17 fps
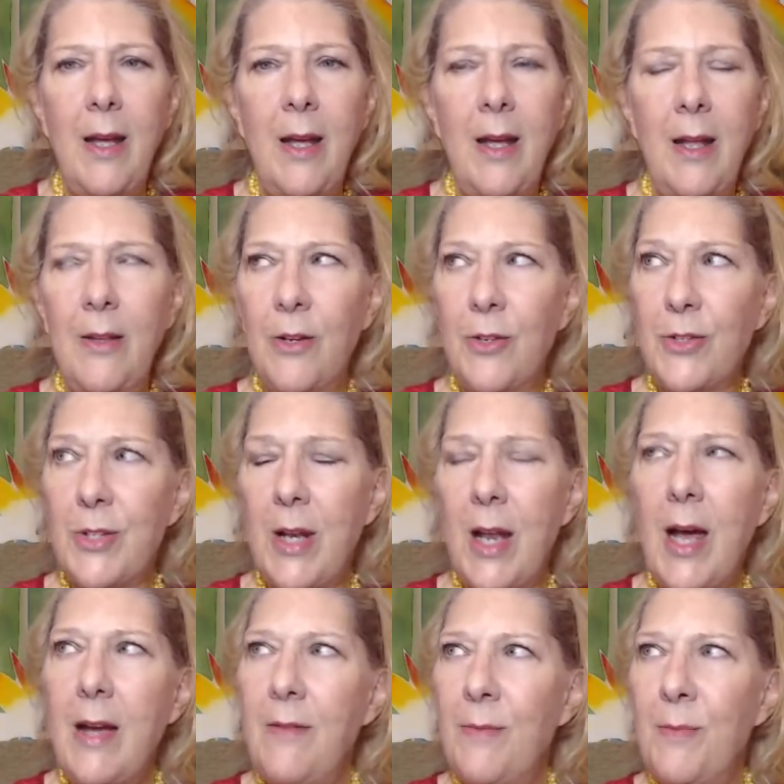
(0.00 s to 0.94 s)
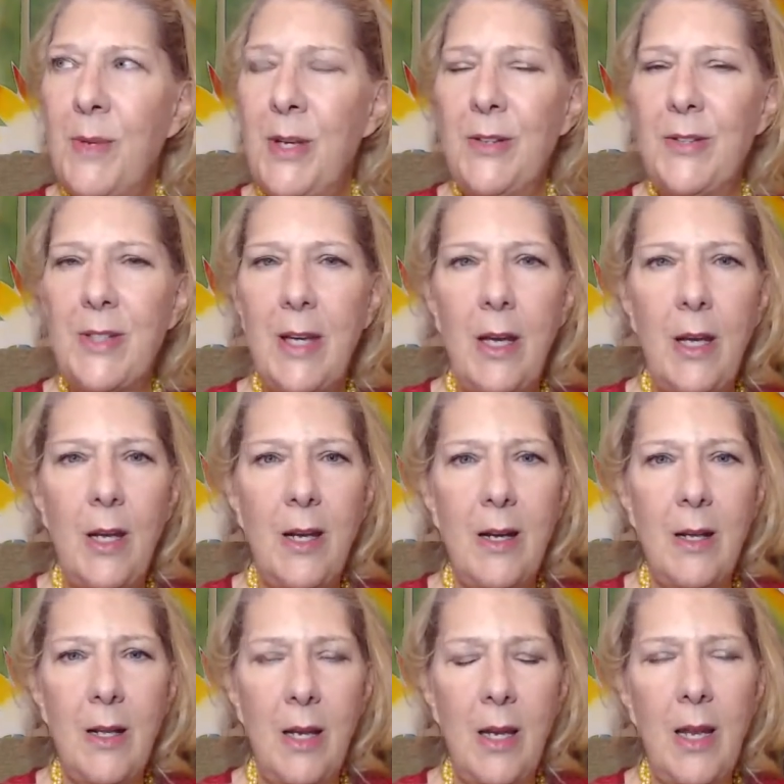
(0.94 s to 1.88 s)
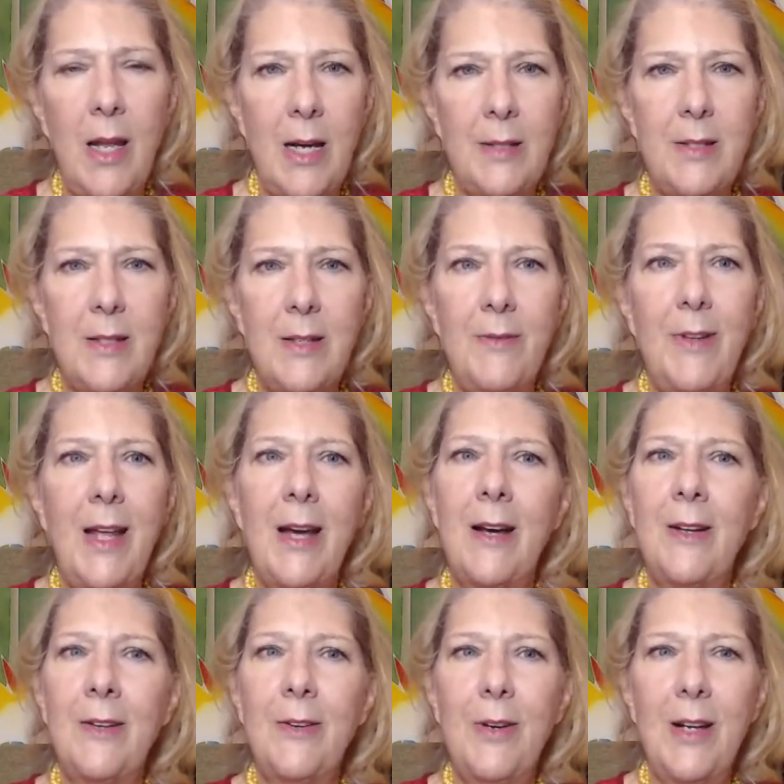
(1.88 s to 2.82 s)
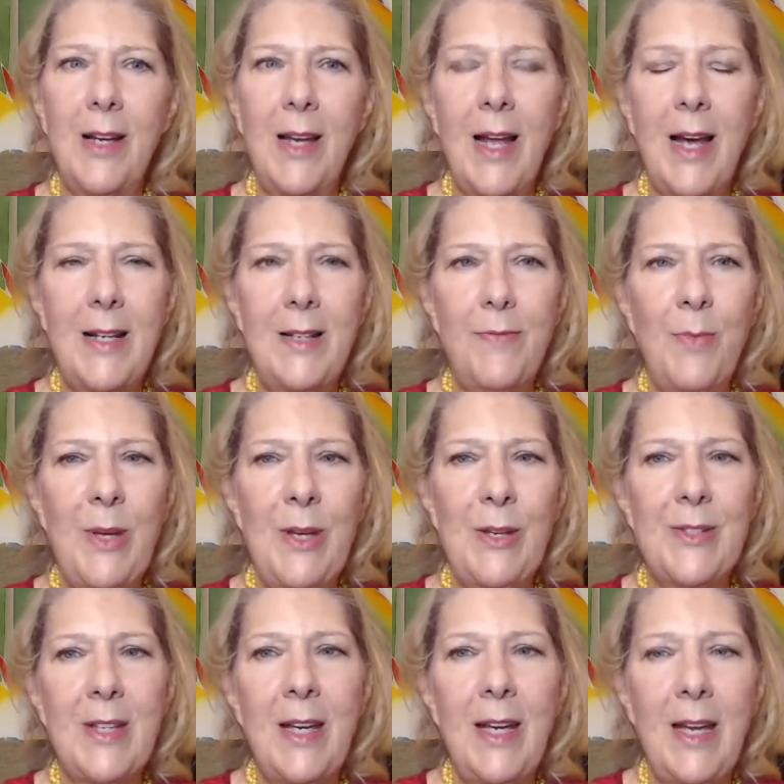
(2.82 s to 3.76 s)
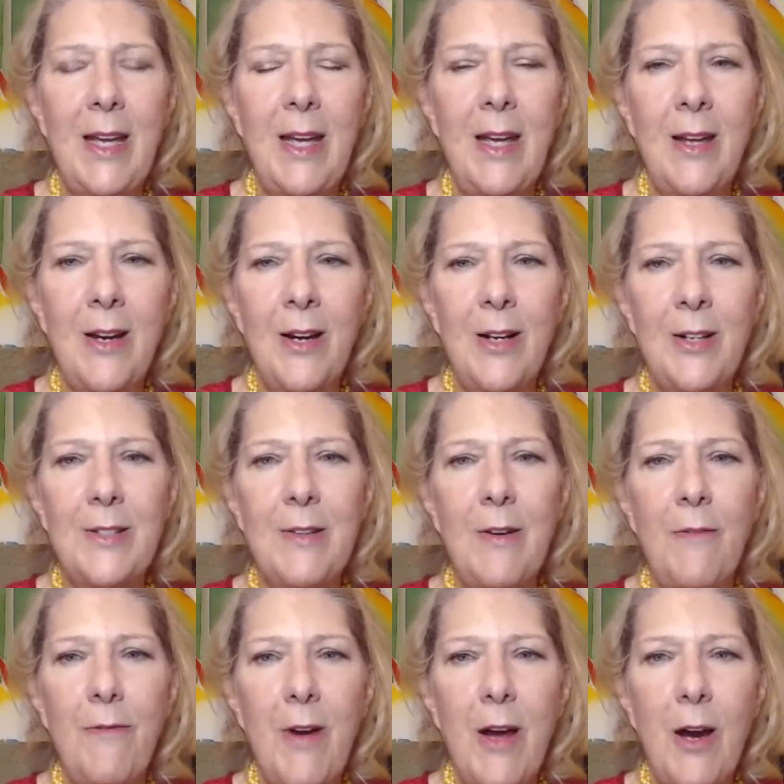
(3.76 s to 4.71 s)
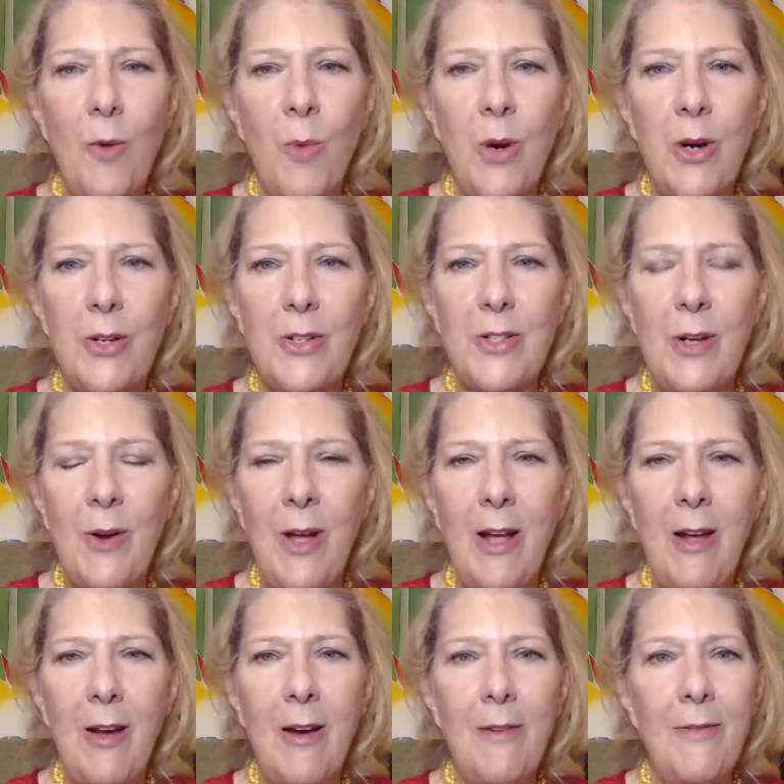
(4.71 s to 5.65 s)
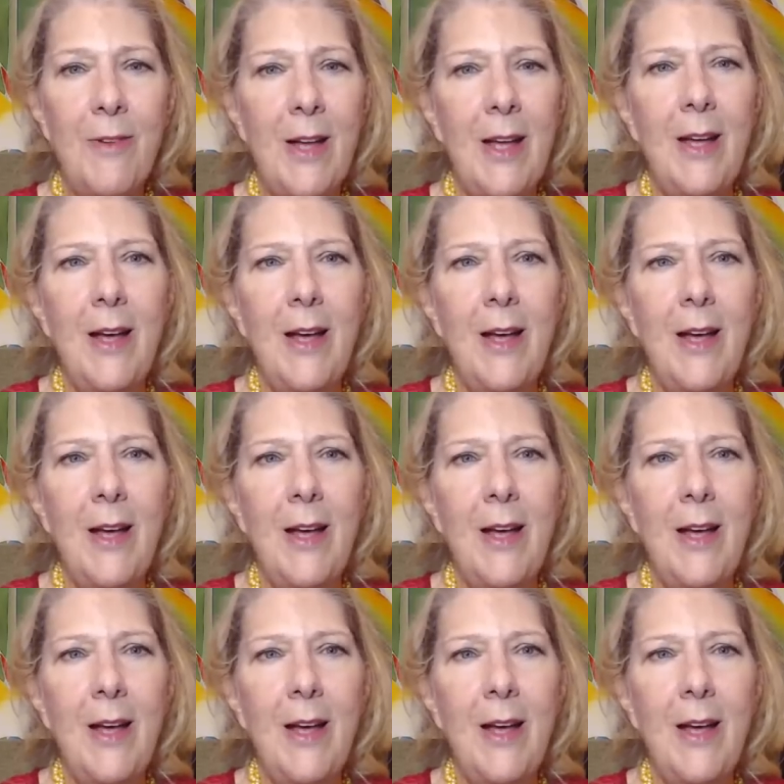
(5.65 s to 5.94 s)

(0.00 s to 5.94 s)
and there's live music, lots of loud live music, and also fireworks going off.